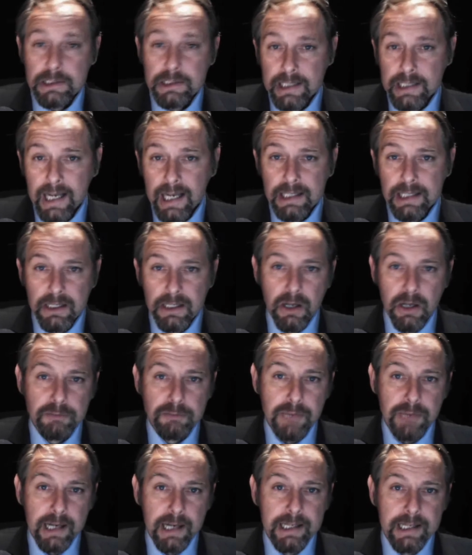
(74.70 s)
To get the
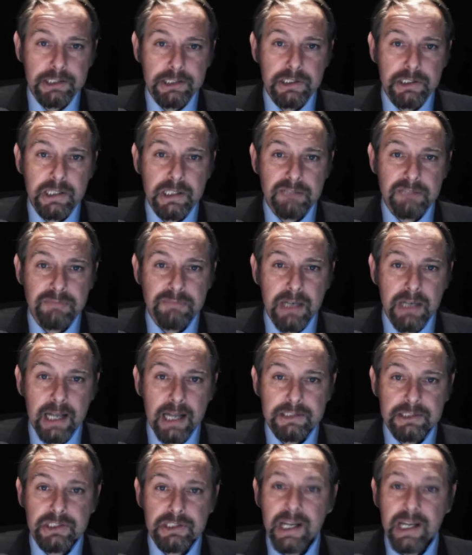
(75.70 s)
loan package, the government
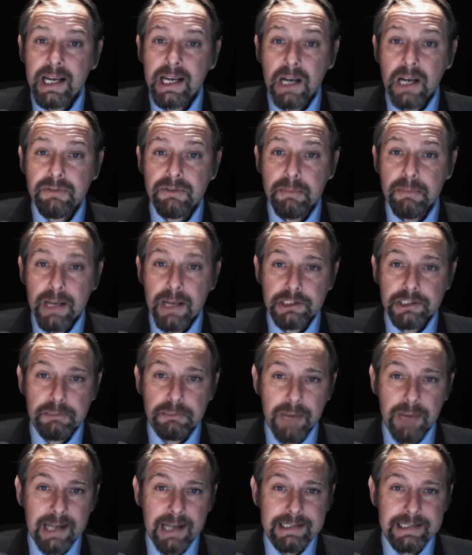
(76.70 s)
had to take over major
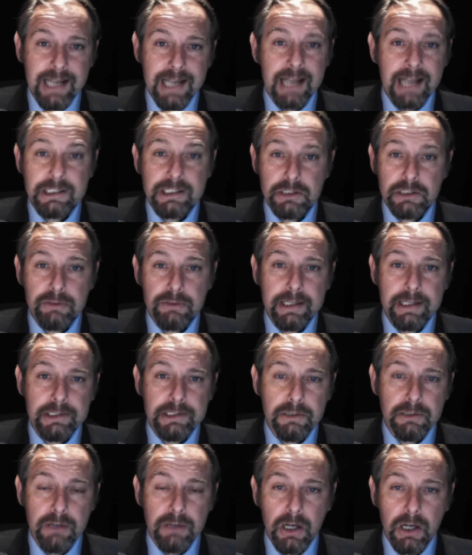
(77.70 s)
banks and agree
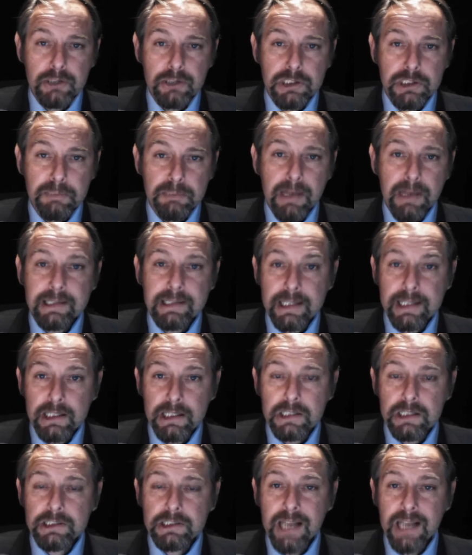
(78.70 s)
to large spending
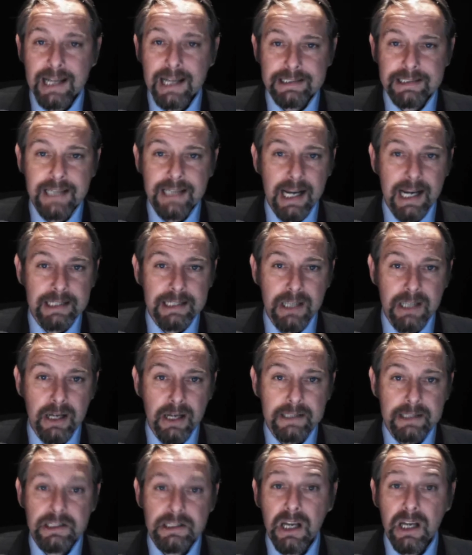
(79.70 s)
cuts and tax
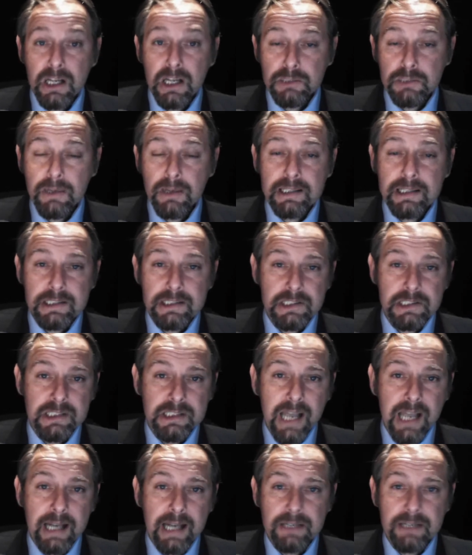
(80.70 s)
hikes, as well as the
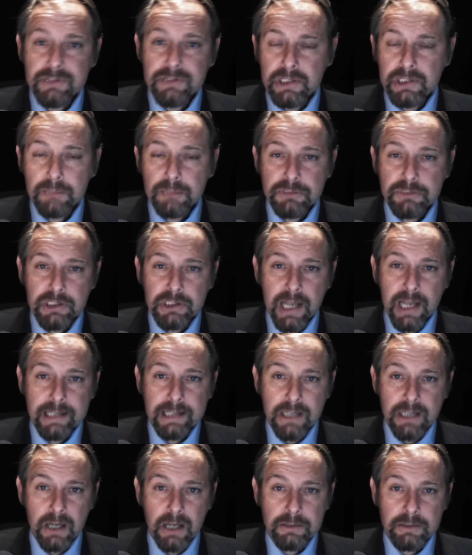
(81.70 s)
sale of some
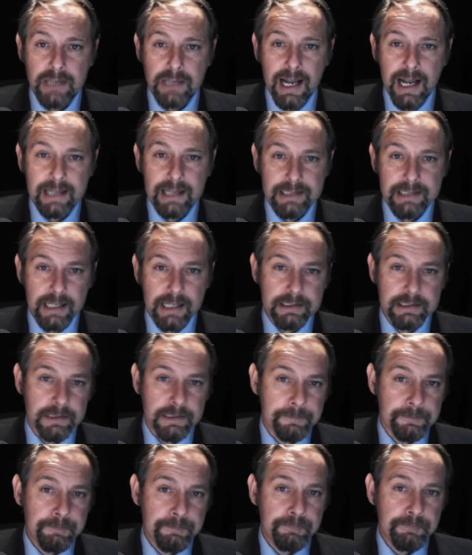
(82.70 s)
state-owned assets.